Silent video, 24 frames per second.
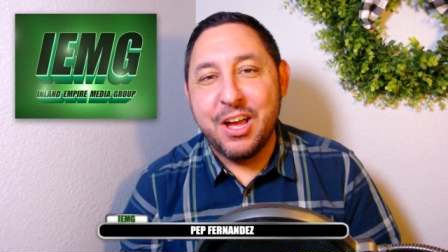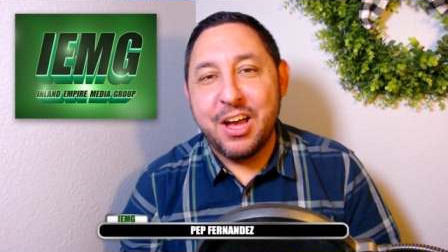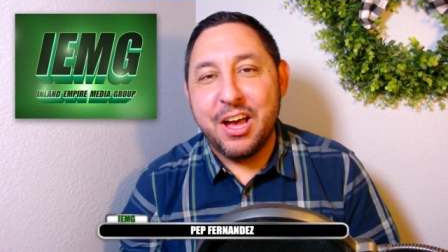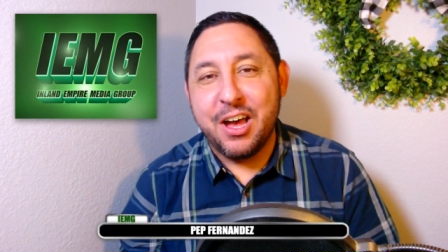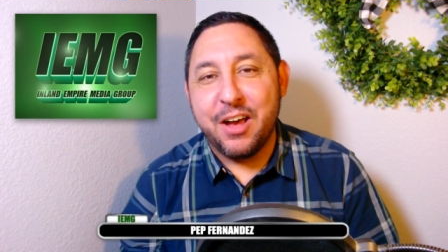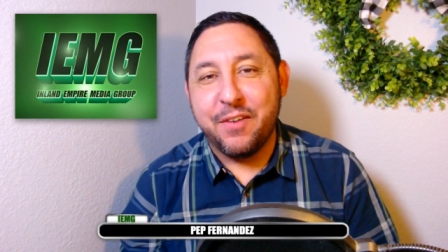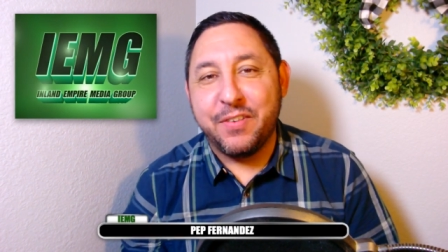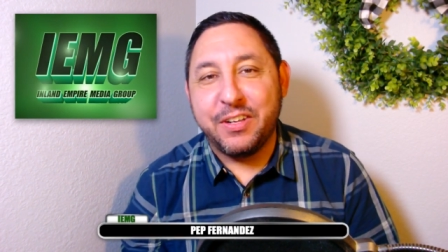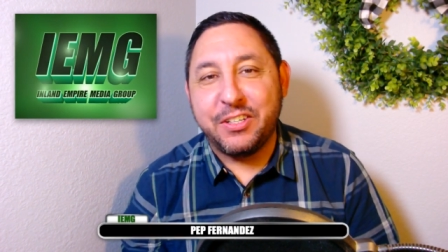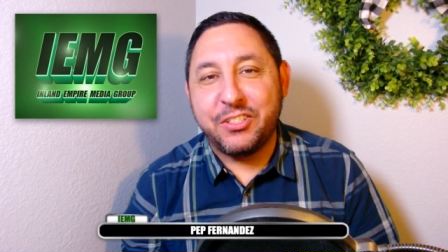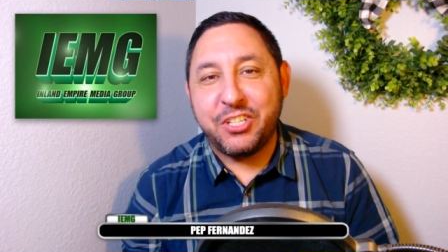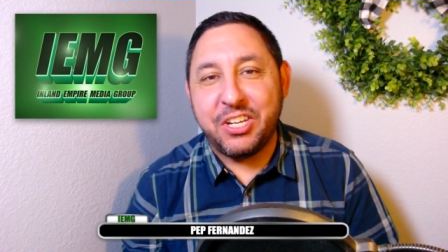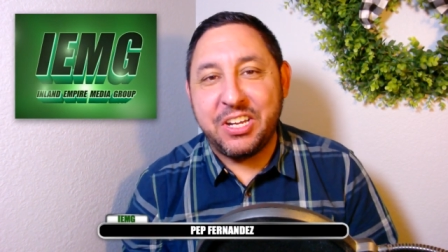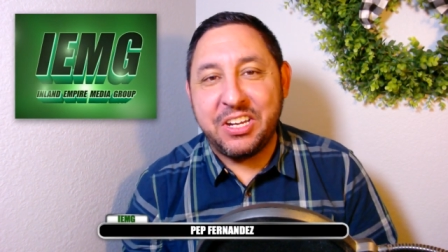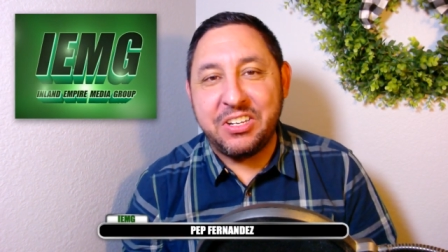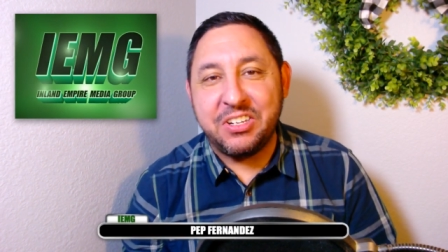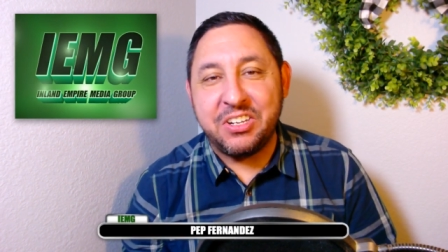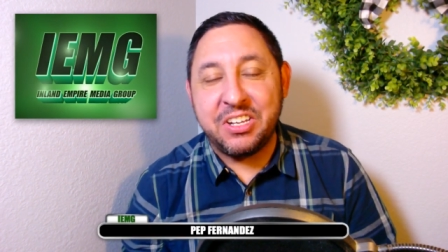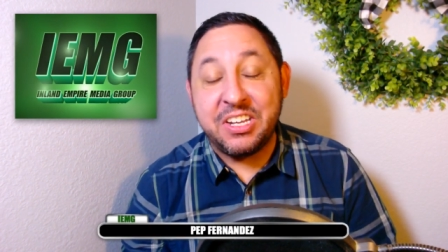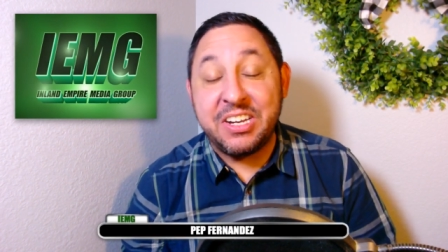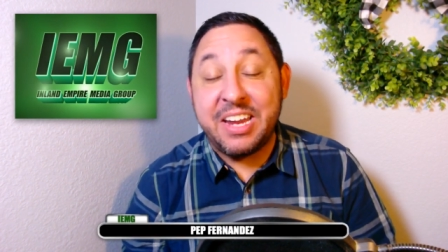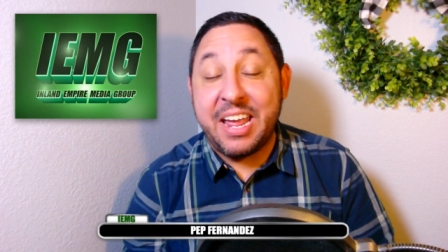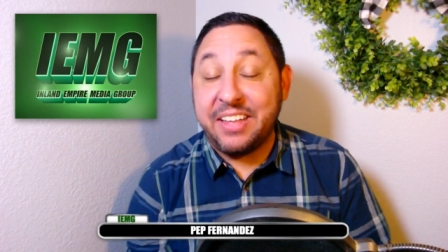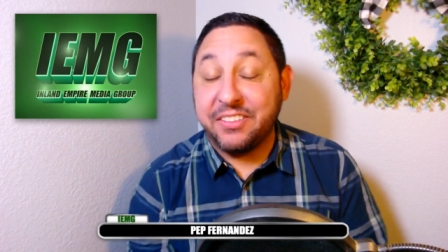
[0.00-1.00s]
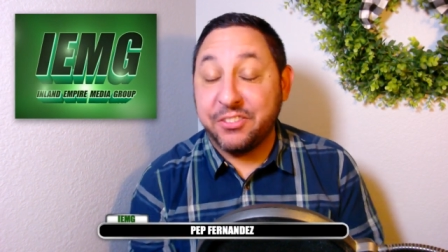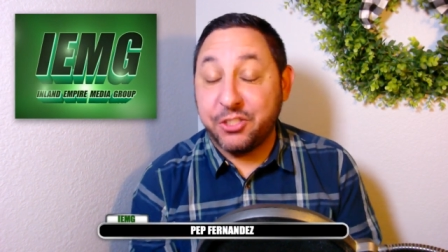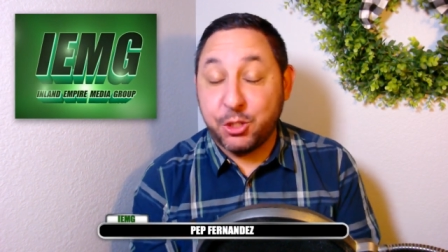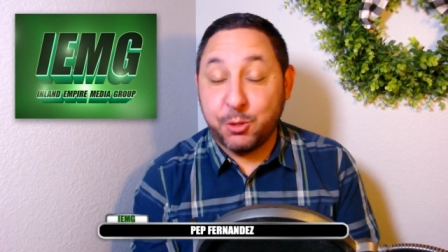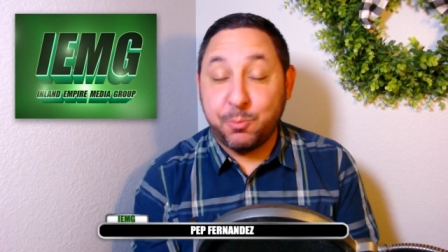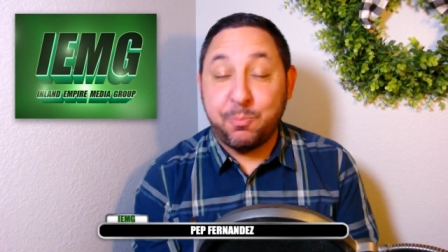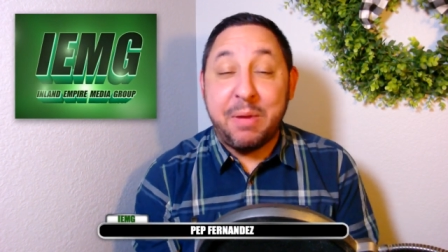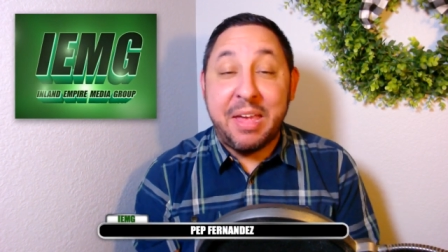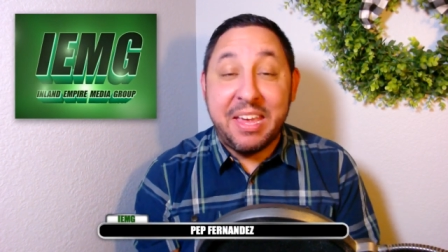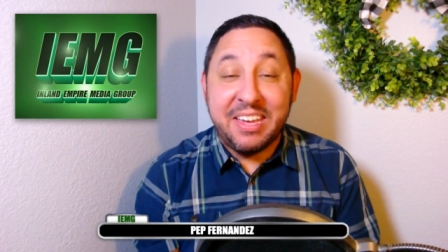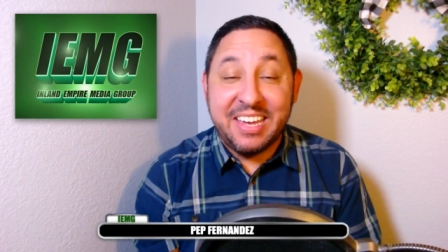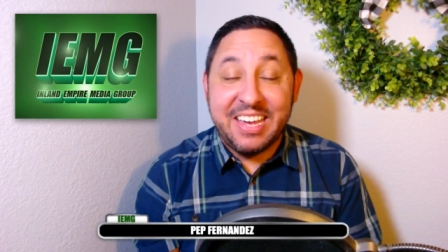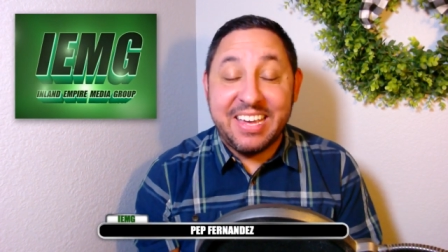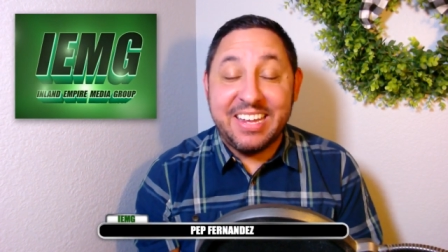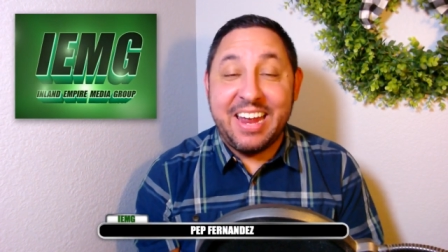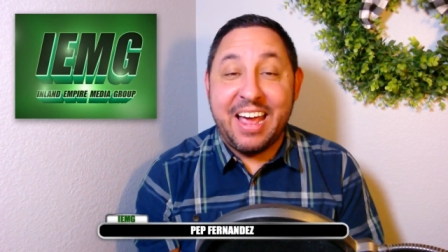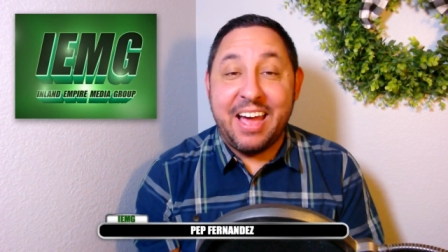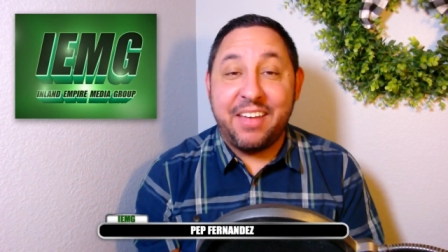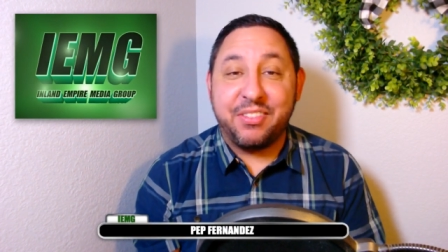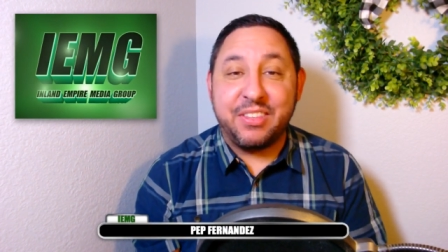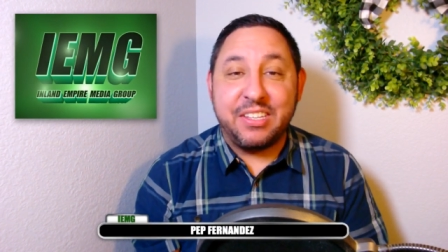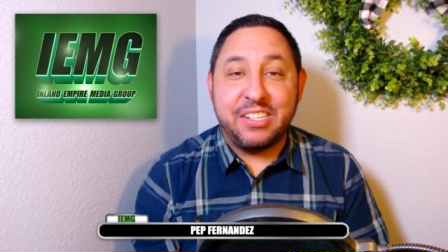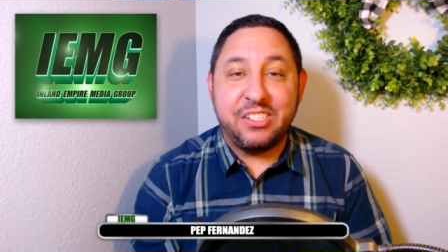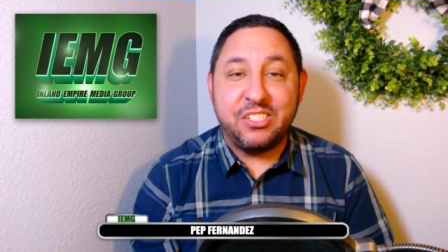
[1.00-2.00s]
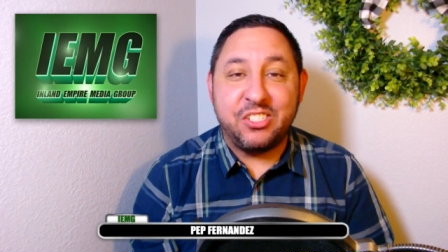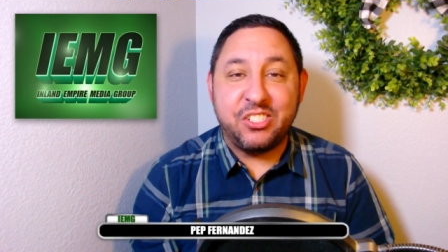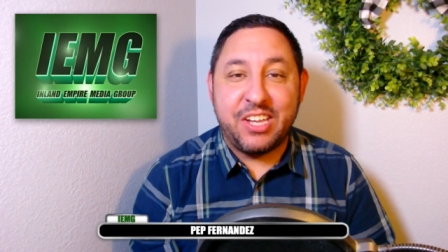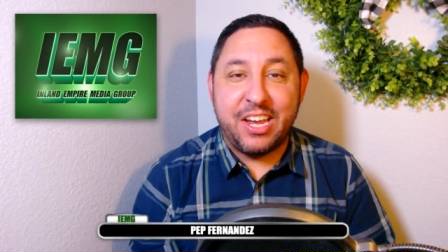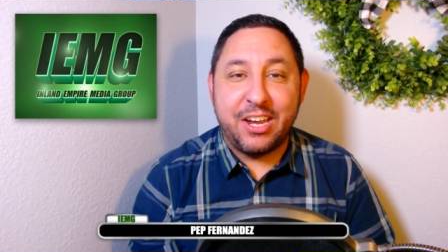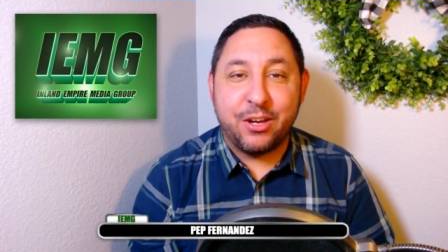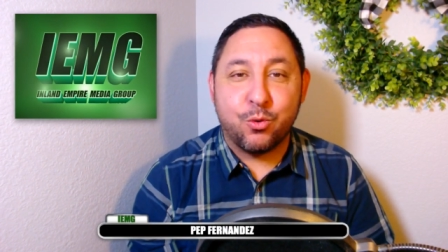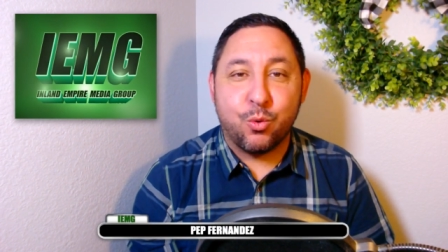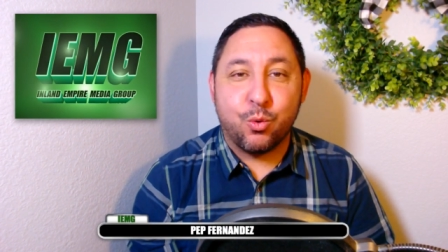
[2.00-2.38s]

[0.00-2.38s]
of attending and speaking at the San